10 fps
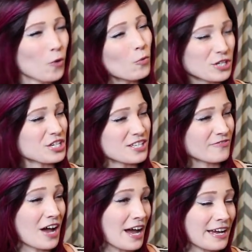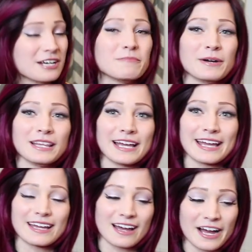which is fine, but
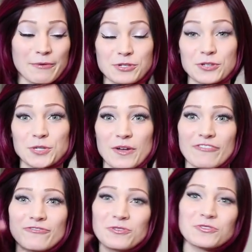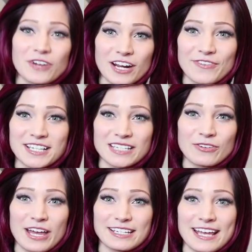like uh, it was also a food truck
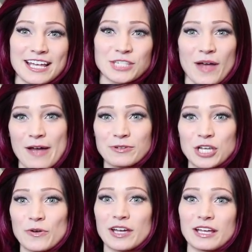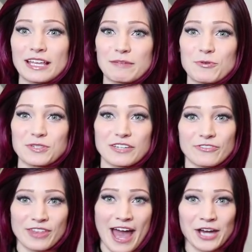festival that day, so I was going like mostly
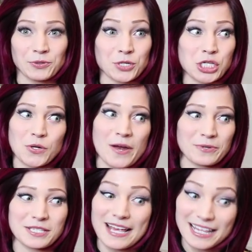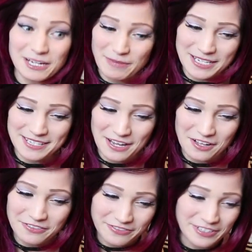for that or so I was telling
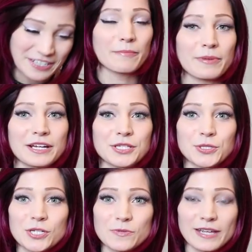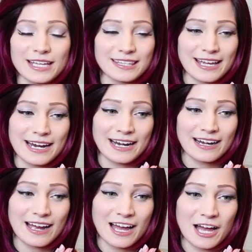myself. But as soon as we get
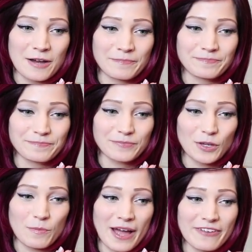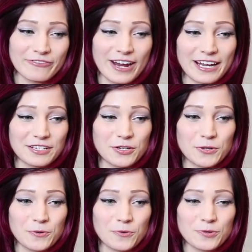there, um, my friend
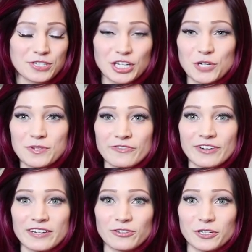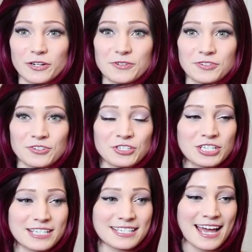who said she was afraid of roller coasters,
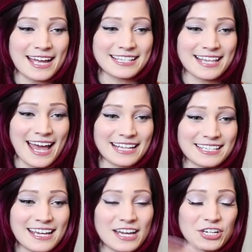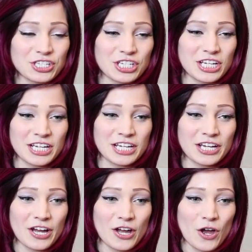she decides that
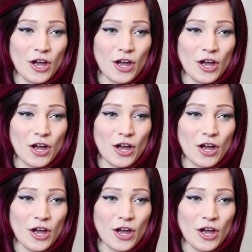she